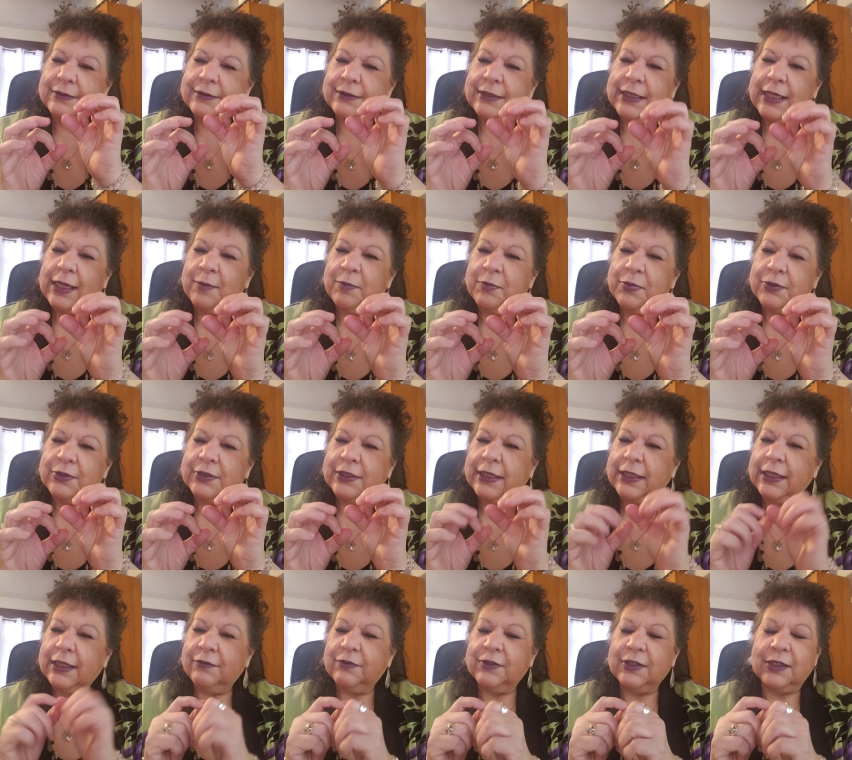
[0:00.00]
table,
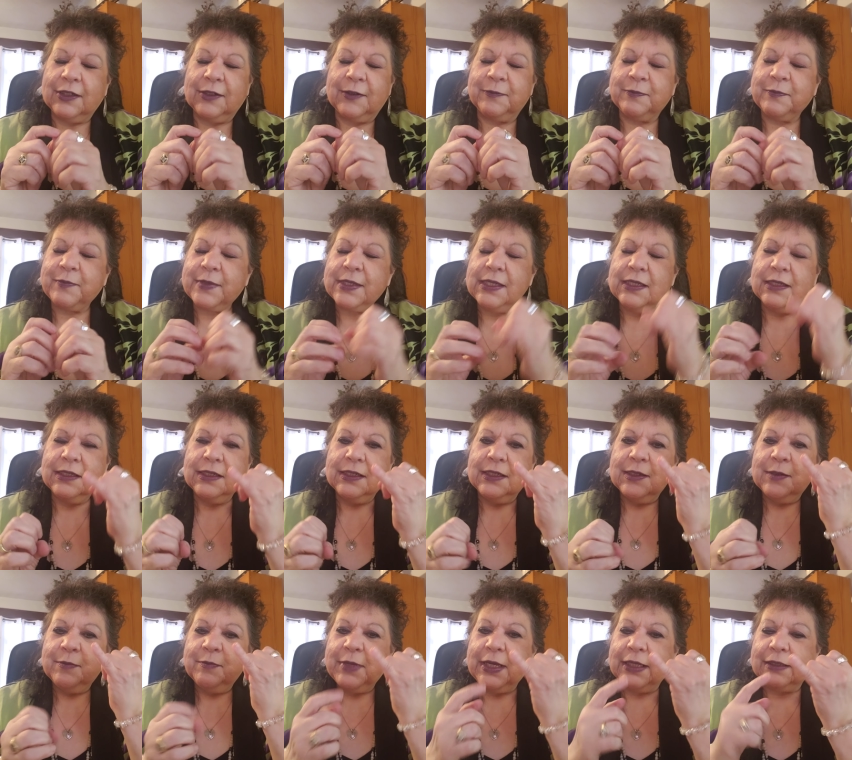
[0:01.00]
not even no,
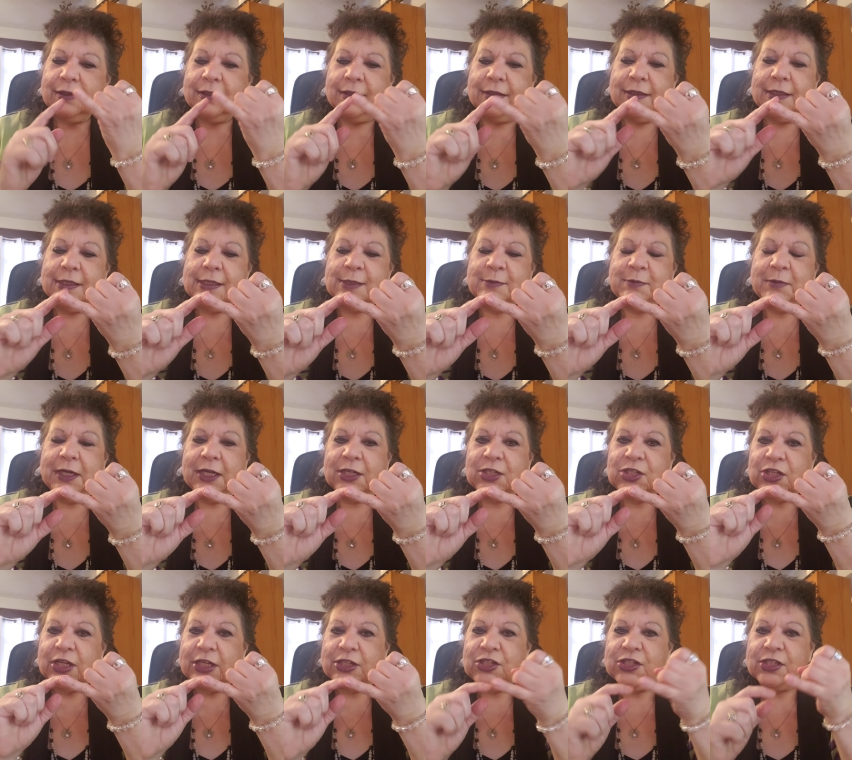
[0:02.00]
about this
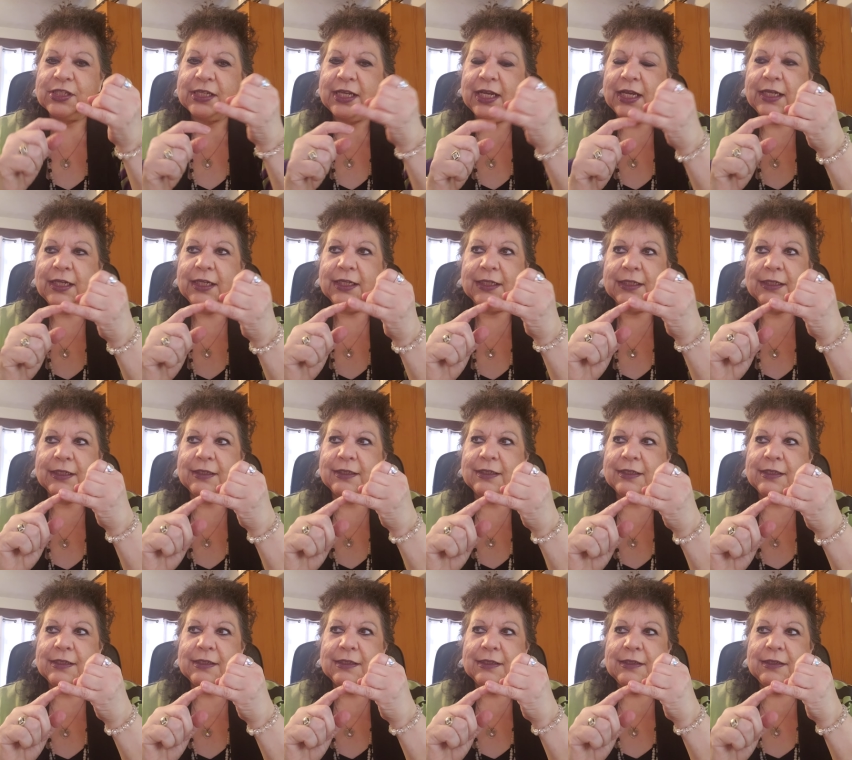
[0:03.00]
much. I just kind of,
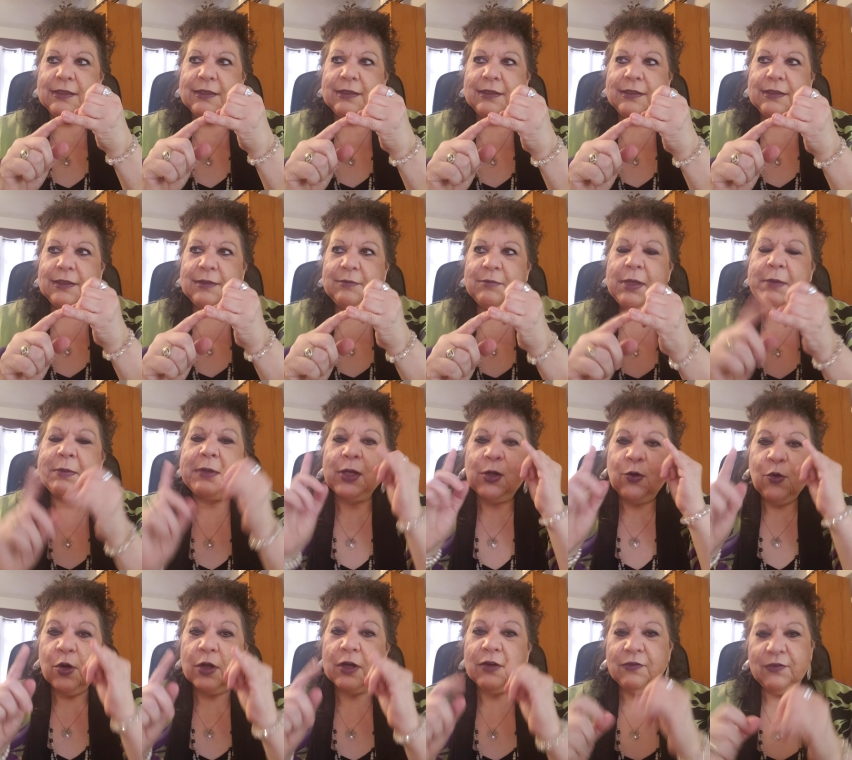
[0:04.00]
maybe a
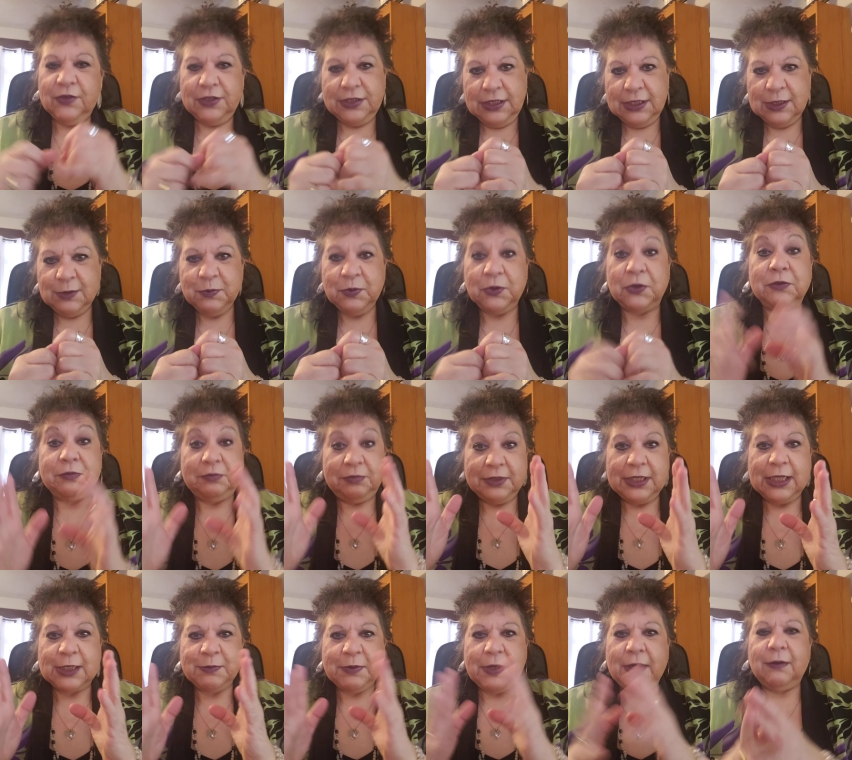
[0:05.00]
quarter of a teaspoon.
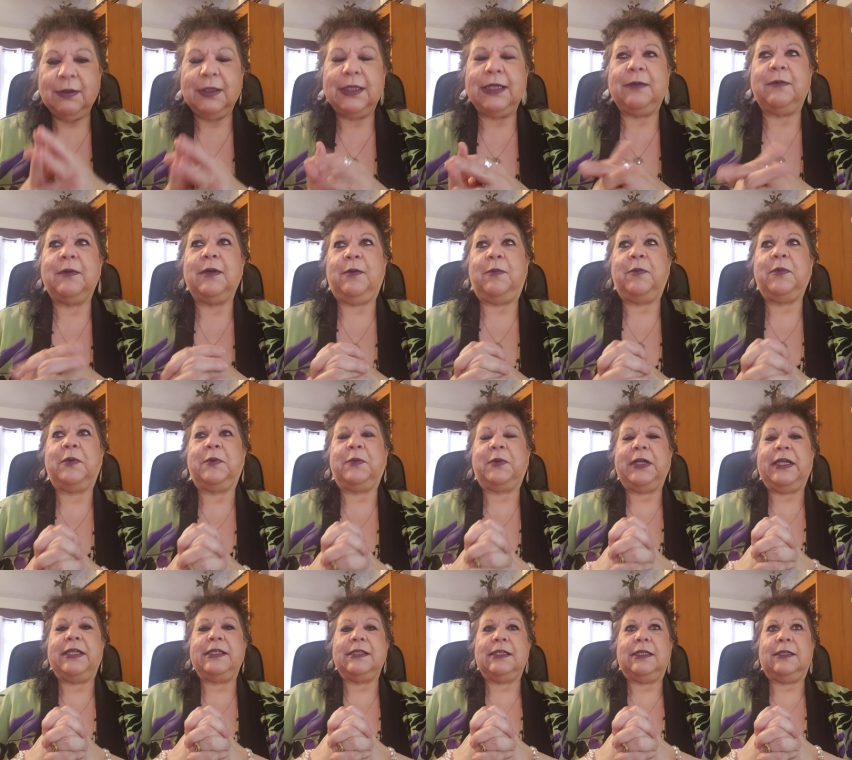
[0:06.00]
That's probably what
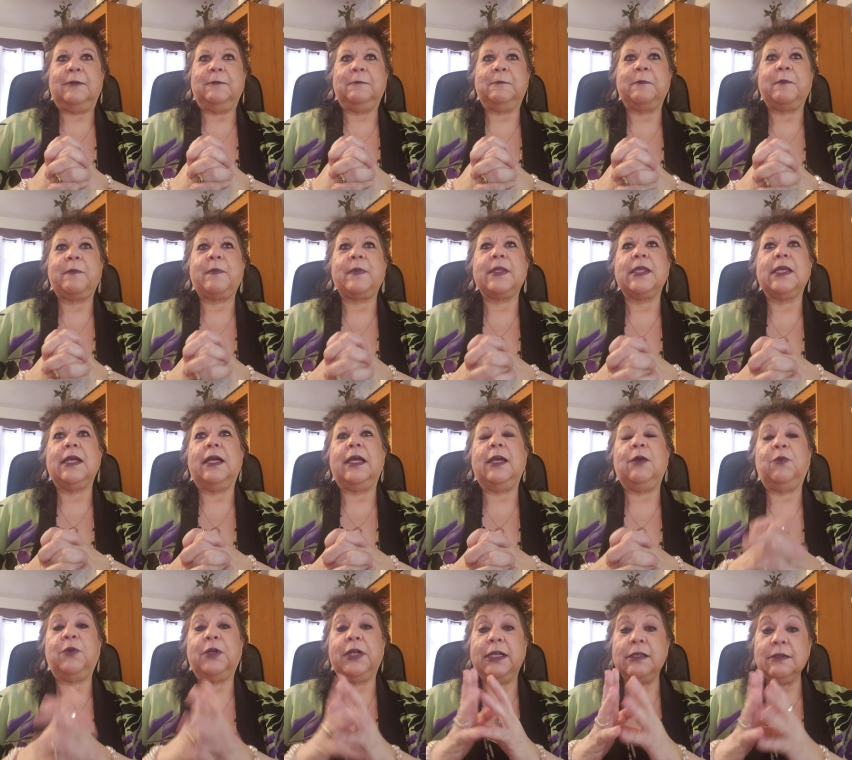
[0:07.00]
I did.
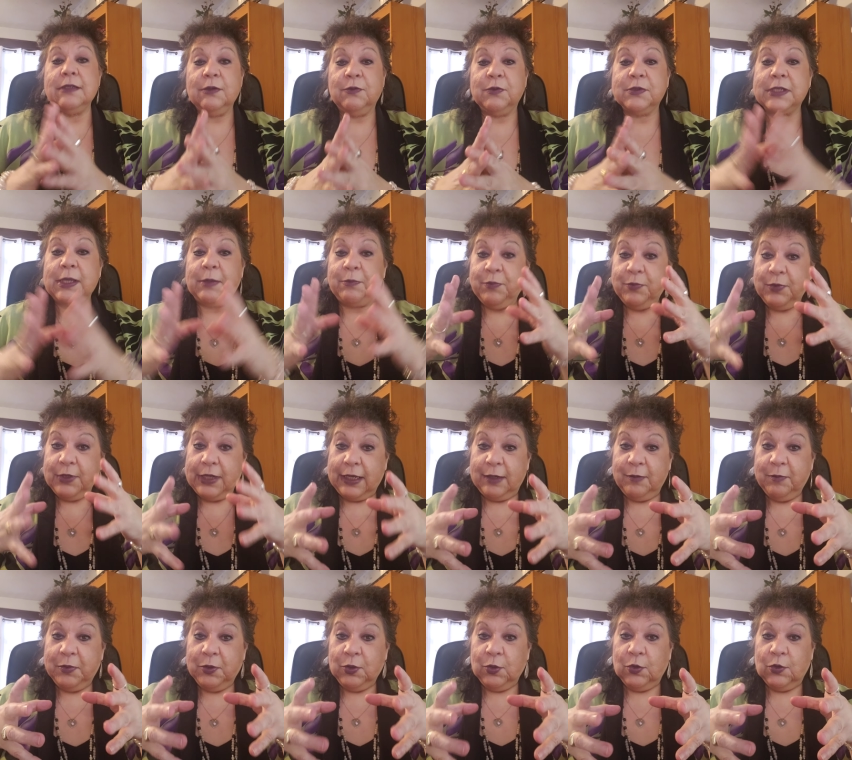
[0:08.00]
And what I did was I got a
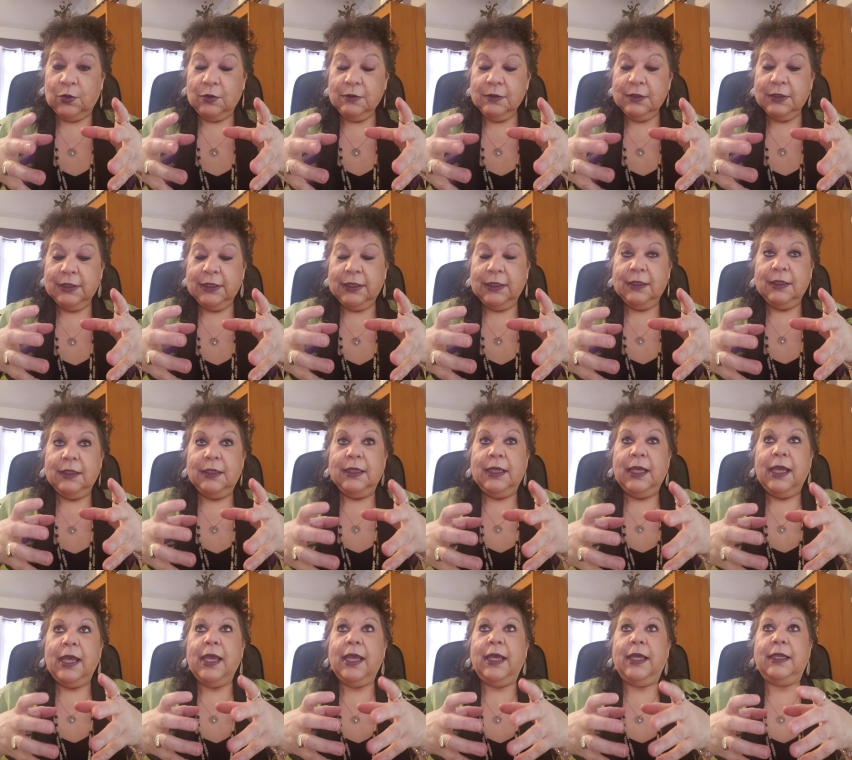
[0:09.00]
bowl
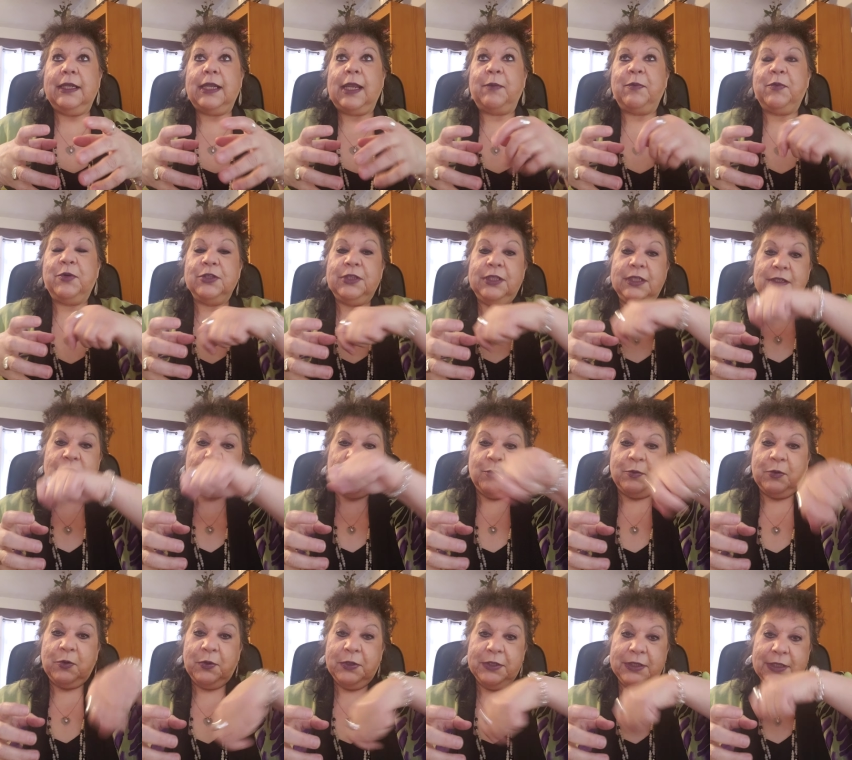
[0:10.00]
and I put the
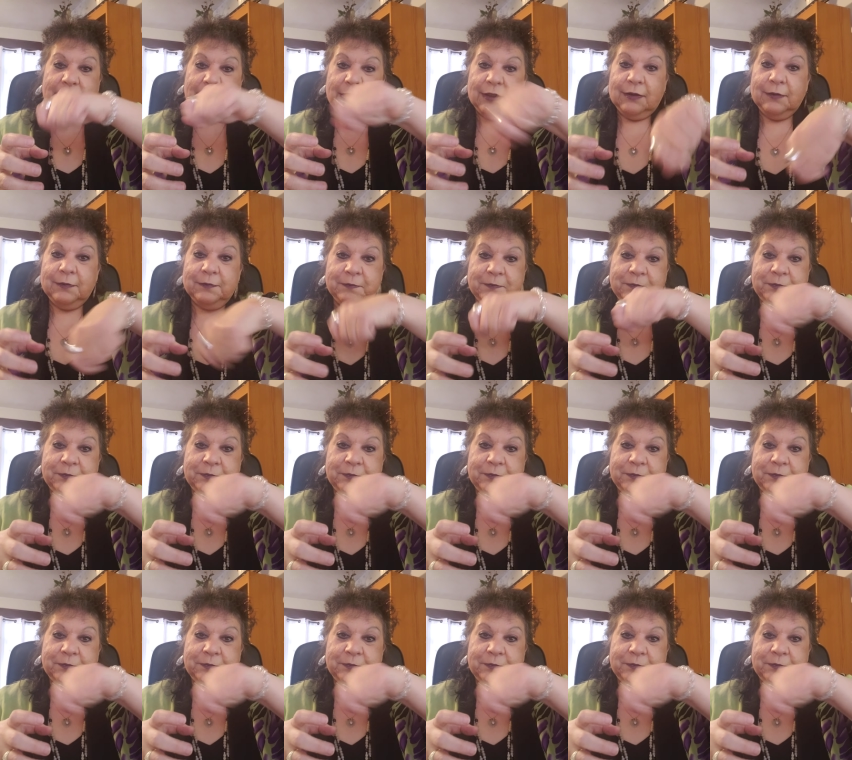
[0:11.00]
adobo in there.